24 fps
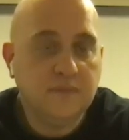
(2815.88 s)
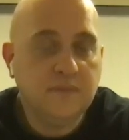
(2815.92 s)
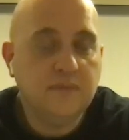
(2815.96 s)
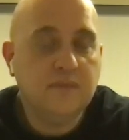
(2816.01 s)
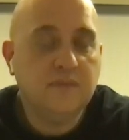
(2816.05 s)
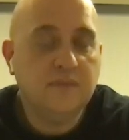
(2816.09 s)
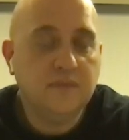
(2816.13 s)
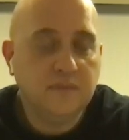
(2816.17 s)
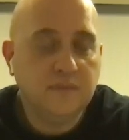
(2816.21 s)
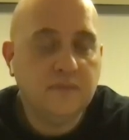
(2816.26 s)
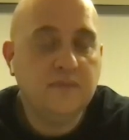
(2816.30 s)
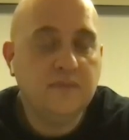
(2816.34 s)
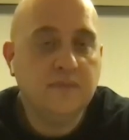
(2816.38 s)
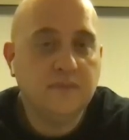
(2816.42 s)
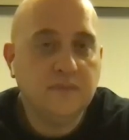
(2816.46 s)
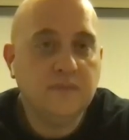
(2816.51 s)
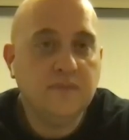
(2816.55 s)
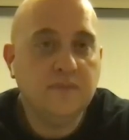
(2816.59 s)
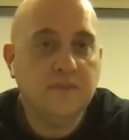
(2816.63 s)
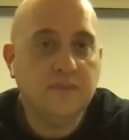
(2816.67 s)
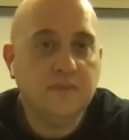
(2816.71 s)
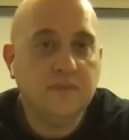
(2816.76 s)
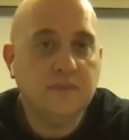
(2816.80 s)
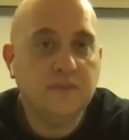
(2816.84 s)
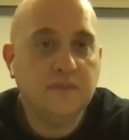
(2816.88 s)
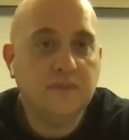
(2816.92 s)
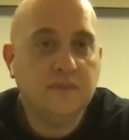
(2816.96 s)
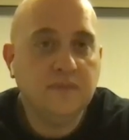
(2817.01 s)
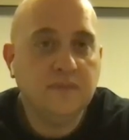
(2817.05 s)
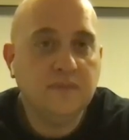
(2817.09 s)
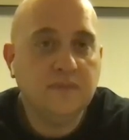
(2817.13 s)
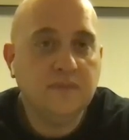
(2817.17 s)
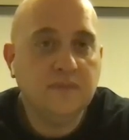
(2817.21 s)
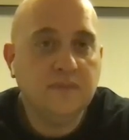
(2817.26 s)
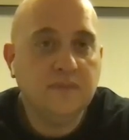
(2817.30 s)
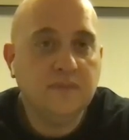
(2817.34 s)

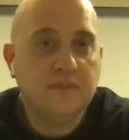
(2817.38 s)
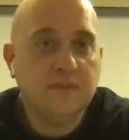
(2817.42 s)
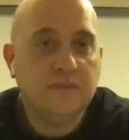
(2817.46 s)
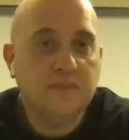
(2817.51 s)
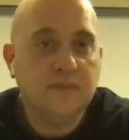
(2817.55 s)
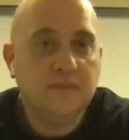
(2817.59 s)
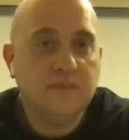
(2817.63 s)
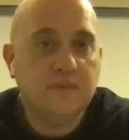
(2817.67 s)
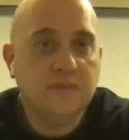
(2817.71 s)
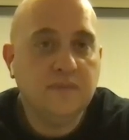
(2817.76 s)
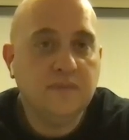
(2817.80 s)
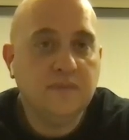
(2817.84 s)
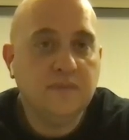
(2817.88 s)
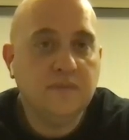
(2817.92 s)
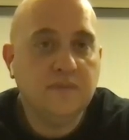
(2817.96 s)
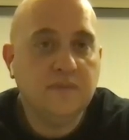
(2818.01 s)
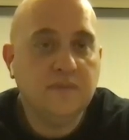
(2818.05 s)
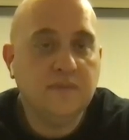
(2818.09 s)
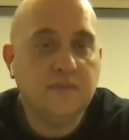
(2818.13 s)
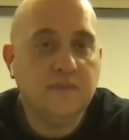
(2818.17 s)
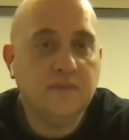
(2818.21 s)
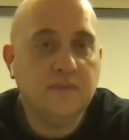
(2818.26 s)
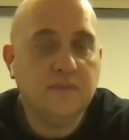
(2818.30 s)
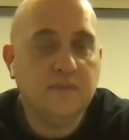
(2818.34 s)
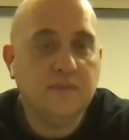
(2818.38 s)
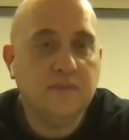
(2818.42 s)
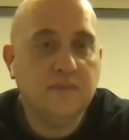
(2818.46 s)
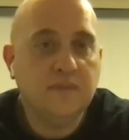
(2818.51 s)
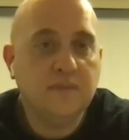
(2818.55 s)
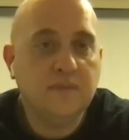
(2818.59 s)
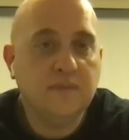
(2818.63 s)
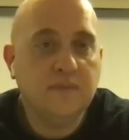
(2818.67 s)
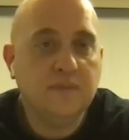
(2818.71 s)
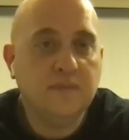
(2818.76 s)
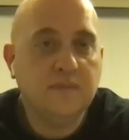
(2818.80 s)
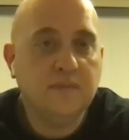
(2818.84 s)

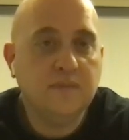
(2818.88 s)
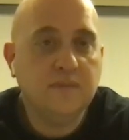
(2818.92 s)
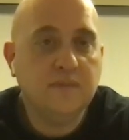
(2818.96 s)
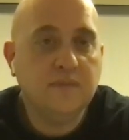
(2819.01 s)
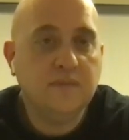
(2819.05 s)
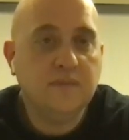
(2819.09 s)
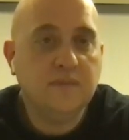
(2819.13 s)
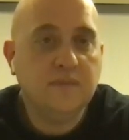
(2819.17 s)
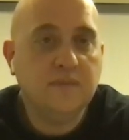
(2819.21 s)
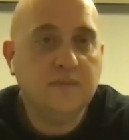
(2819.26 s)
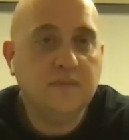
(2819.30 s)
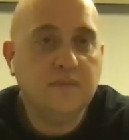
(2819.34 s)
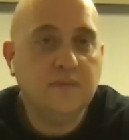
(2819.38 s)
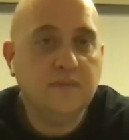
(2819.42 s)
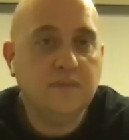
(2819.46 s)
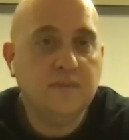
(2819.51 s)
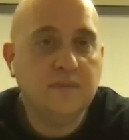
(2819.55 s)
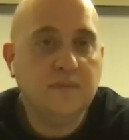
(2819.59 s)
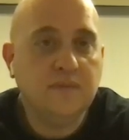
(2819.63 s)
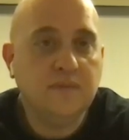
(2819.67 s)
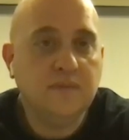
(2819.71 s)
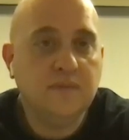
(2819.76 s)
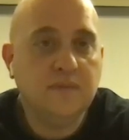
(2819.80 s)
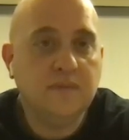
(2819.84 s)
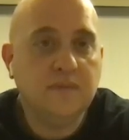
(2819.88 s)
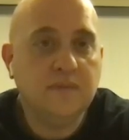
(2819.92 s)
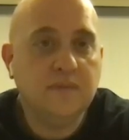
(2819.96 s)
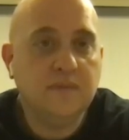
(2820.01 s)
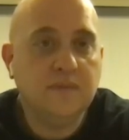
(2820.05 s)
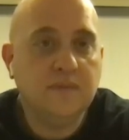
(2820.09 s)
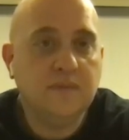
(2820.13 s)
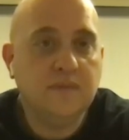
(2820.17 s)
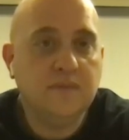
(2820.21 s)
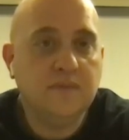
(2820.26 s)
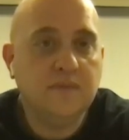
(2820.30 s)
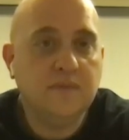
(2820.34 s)

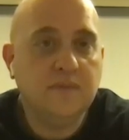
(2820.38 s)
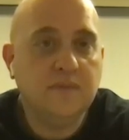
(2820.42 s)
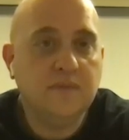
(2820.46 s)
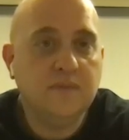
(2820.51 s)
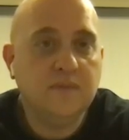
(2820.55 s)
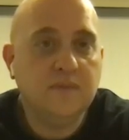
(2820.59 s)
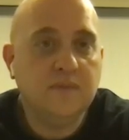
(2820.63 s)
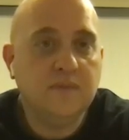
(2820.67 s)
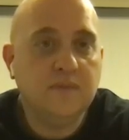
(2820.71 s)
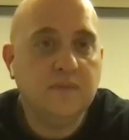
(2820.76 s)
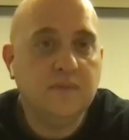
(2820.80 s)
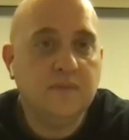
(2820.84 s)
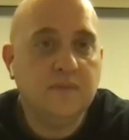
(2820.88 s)
[no speech]